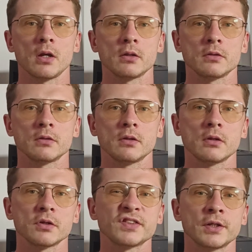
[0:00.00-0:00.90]
and
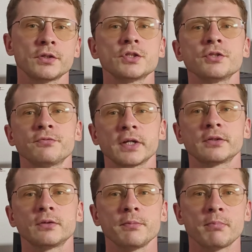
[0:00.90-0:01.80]
strategy
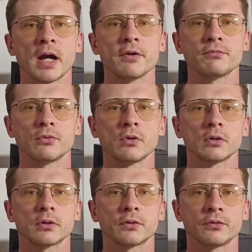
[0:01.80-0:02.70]
factory py
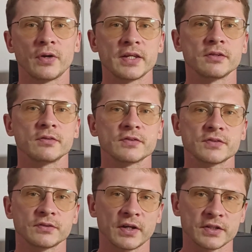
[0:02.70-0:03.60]
for creating
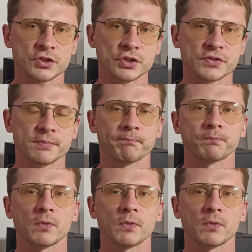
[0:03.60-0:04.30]
strategies.